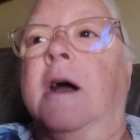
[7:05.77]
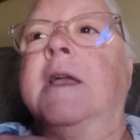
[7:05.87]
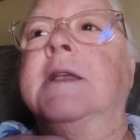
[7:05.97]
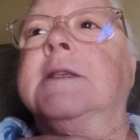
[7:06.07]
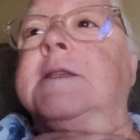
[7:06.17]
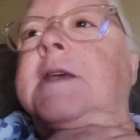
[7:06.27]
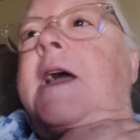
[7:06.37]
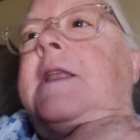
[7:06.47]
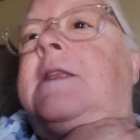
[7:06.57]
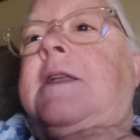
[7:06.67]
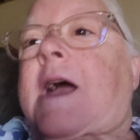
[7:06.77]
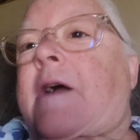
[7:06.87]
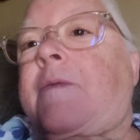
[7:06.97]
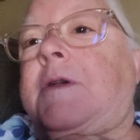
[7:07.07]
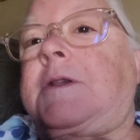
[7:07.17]
insight that I
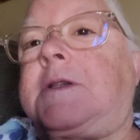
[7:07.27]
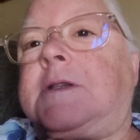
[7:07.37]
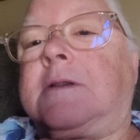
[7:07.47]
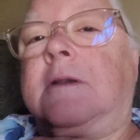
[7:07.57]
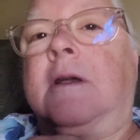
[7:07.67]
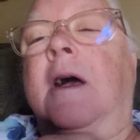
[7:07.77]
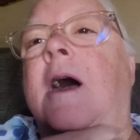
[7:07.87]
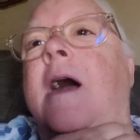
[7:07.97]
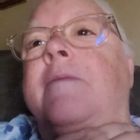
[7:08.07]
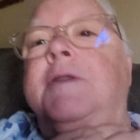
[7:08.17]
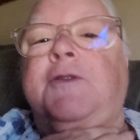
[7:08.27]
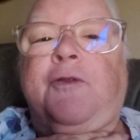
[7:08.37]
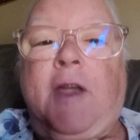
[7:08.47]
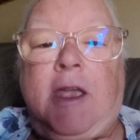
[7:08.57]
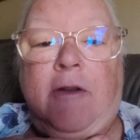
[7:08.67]
was
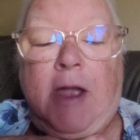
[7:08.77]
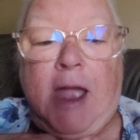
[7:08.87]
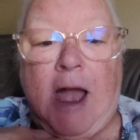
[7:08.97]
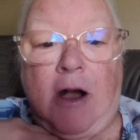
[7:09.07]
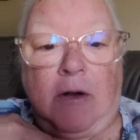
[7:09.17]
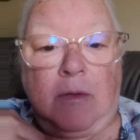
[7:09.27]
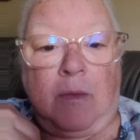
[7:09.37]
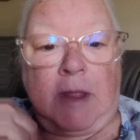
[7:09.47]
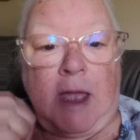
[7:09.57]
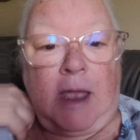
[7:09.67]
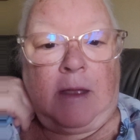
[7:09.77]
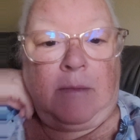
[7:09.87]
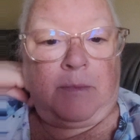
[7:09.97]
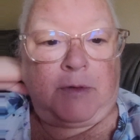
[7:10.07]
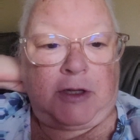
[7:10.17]
figuring out when I
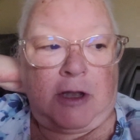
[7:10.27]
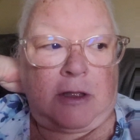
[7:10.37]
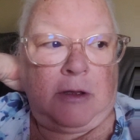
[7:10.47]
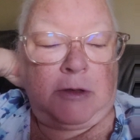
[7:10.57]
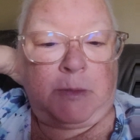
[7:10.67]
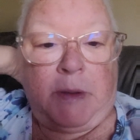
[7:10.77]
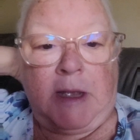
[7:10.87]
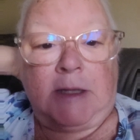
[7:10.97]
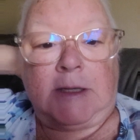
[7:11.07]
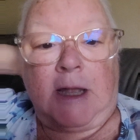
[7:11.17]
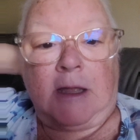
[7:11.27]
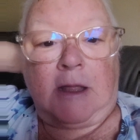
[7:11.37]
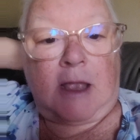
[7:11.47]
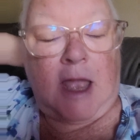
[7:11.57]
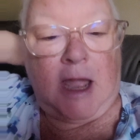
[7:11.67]
took those beans out of
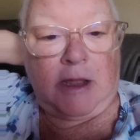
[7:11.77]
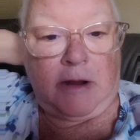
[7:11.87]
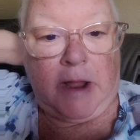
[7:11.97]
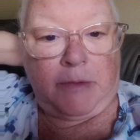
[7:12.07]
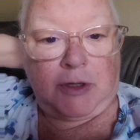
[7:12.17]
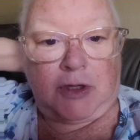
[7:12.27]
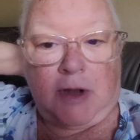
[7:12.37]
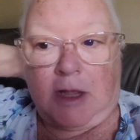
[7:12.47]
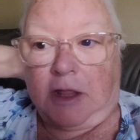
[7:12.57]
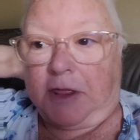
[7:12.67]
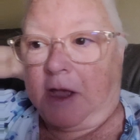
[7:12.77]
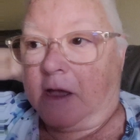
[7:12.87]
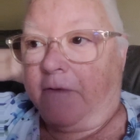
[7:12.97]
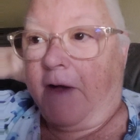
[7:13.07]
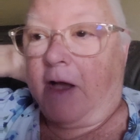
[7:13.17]
the canner. I was trying to think
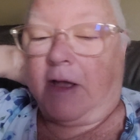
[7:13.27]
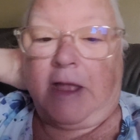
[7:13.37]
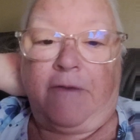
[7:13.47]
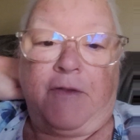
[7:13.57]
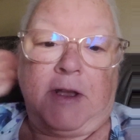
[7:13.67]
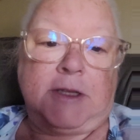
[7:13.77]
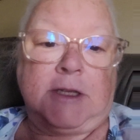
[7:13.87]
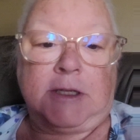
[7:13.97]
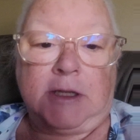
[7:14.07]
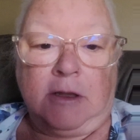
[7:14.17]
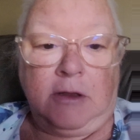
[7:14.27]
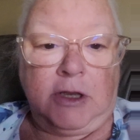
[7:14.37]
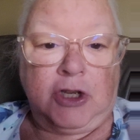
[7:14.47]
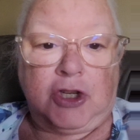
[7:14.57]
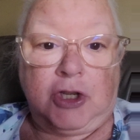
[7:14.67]
of how can I fix this little
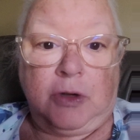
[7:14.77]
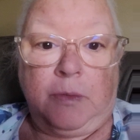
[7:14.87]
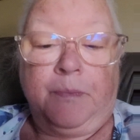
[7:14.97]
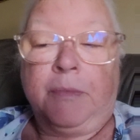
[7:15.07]
issue.